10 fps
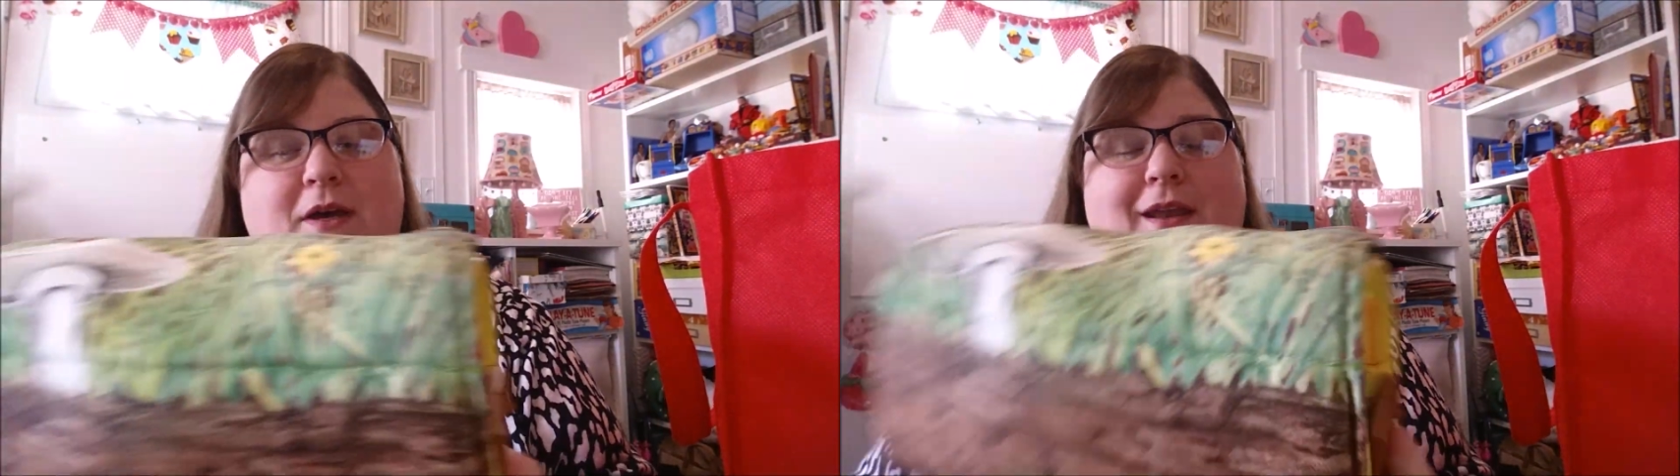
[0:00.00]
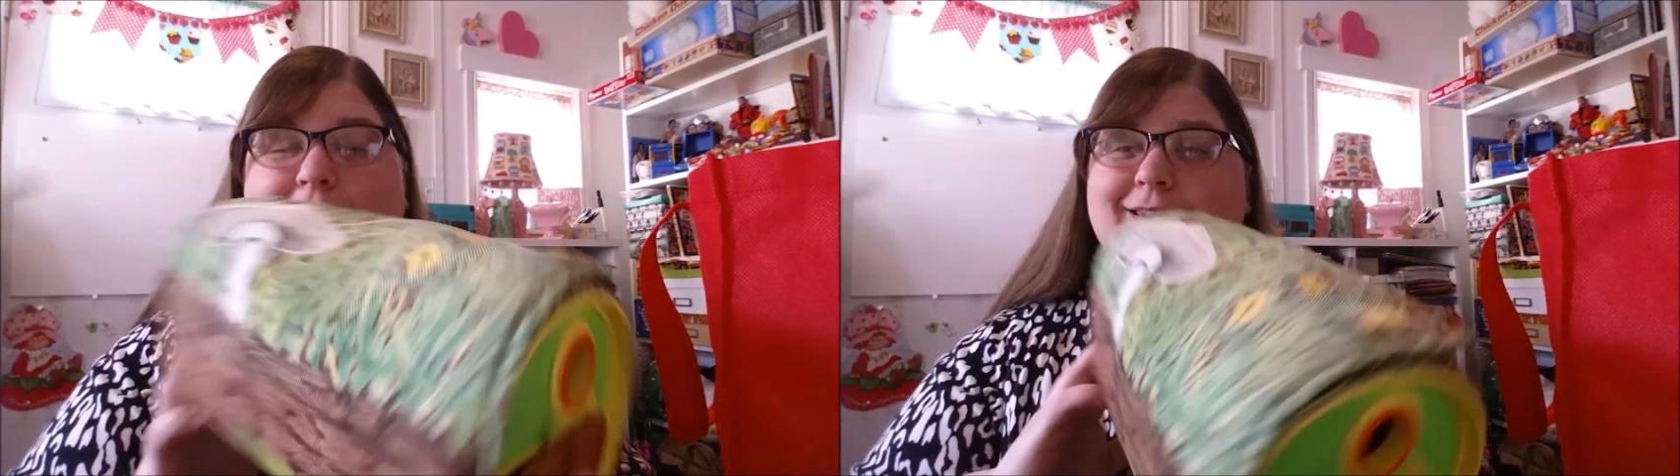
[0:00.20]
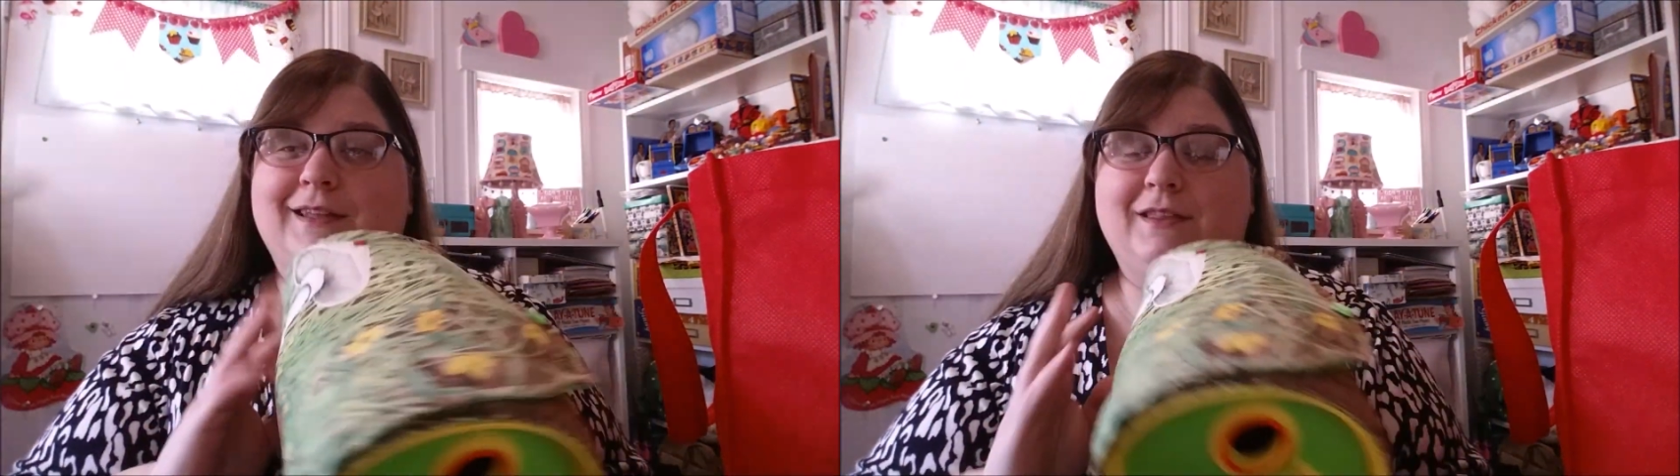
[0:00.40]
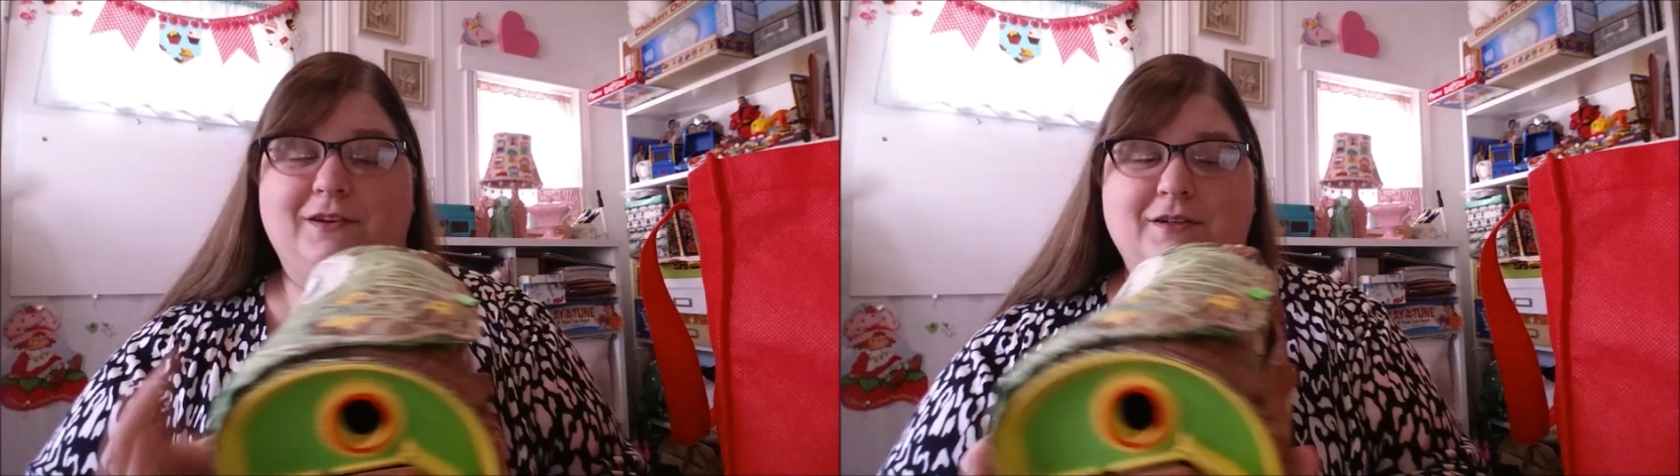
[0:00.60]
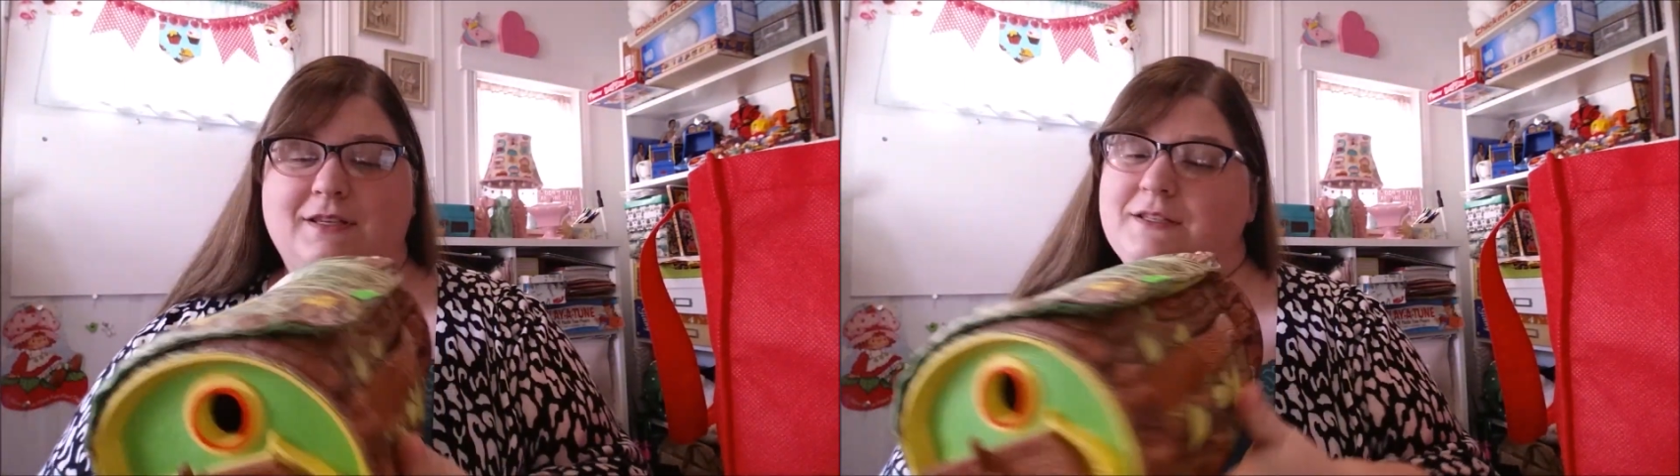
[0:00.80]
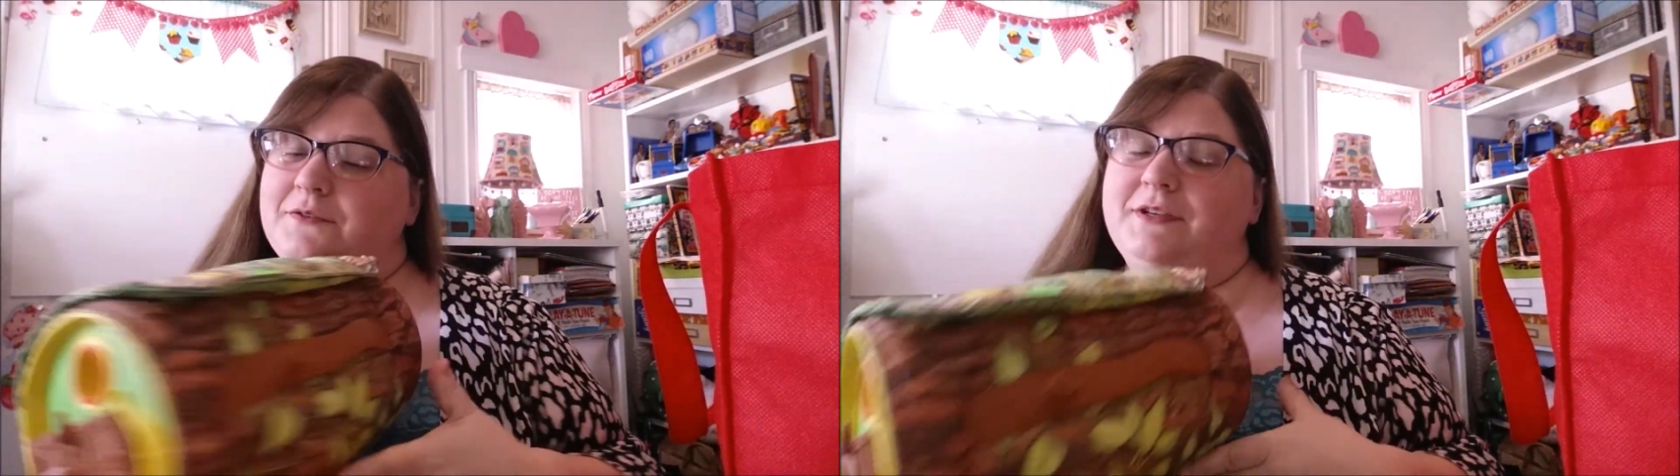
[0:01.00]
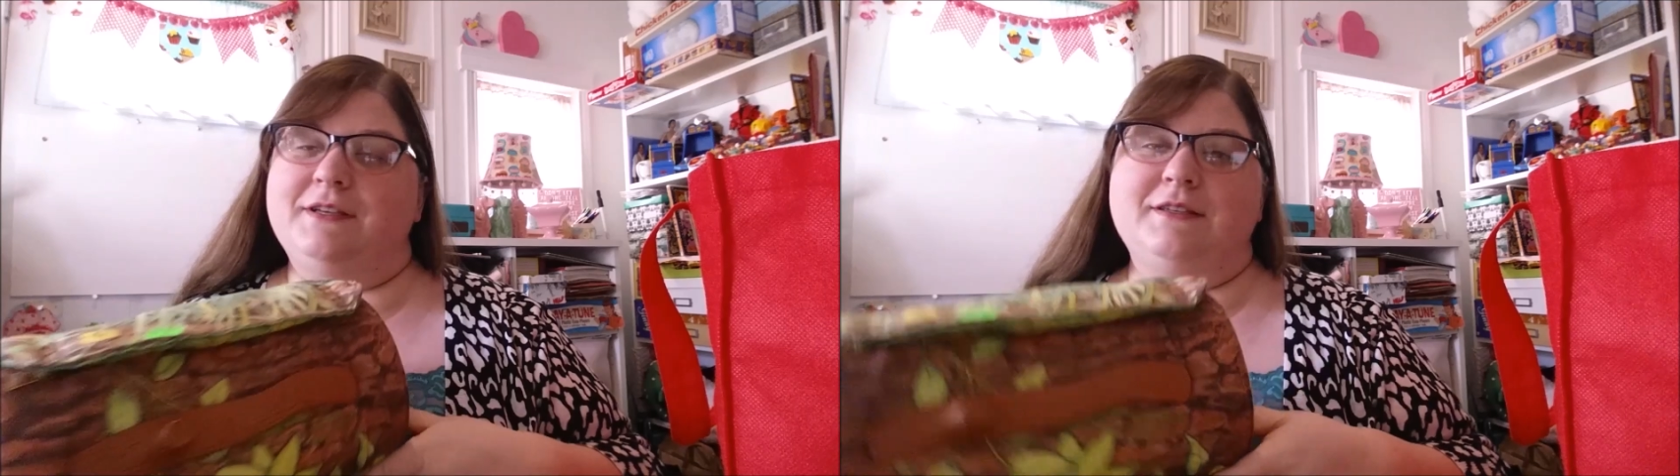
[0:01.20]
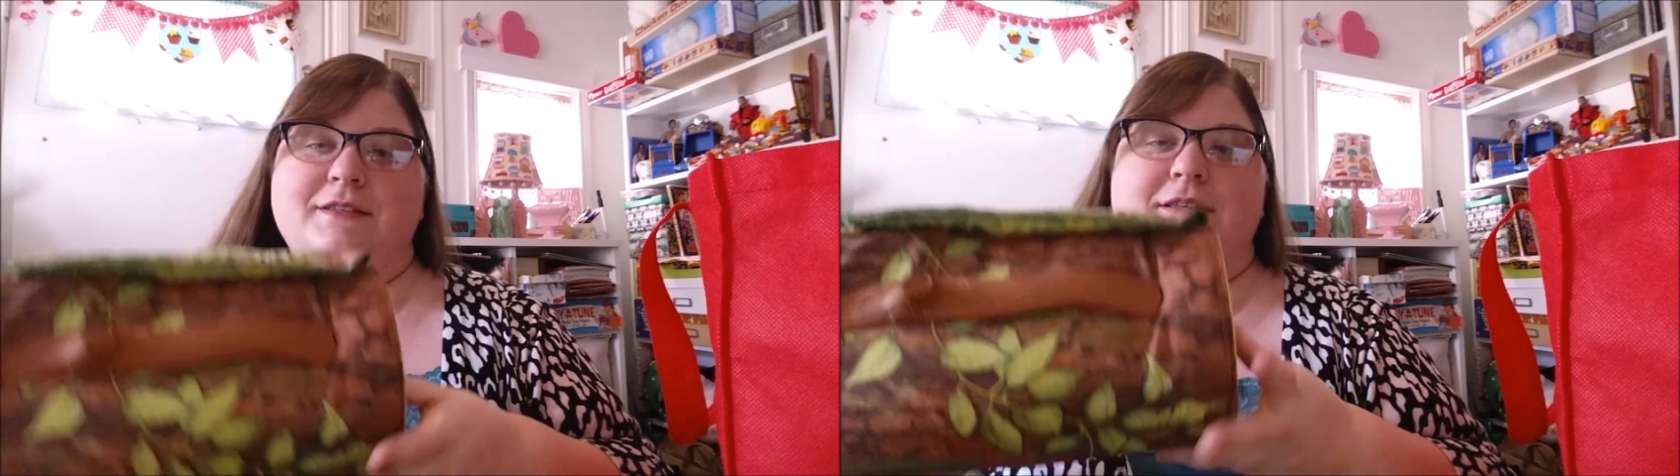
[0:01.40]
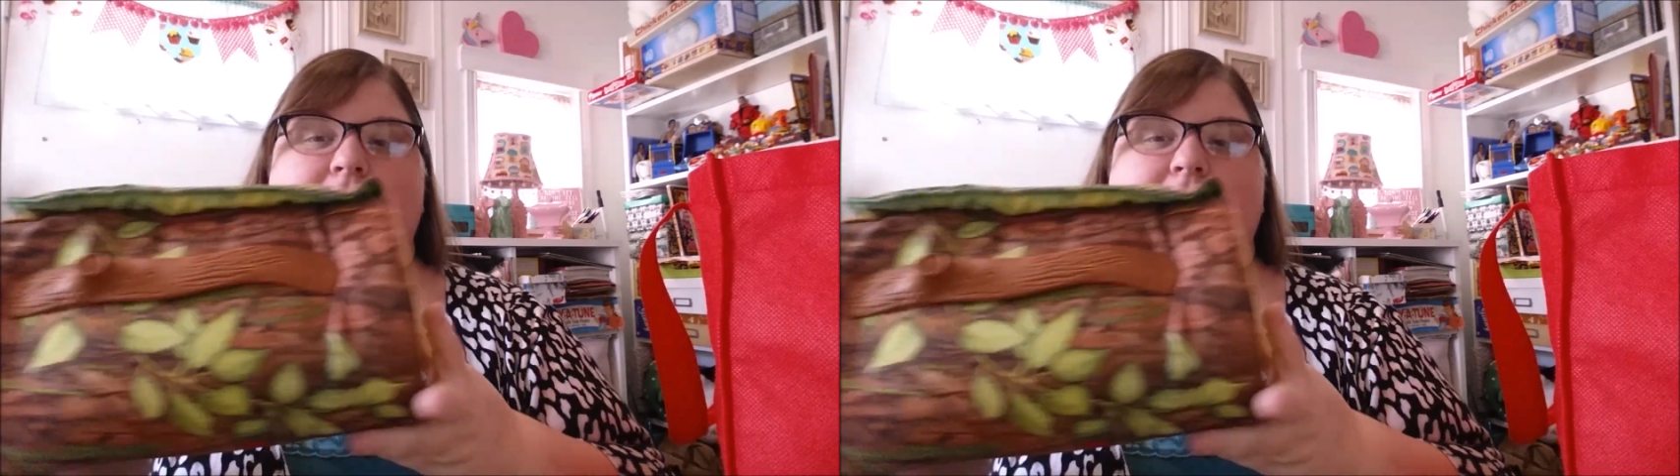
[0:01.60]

but I did get their accessories.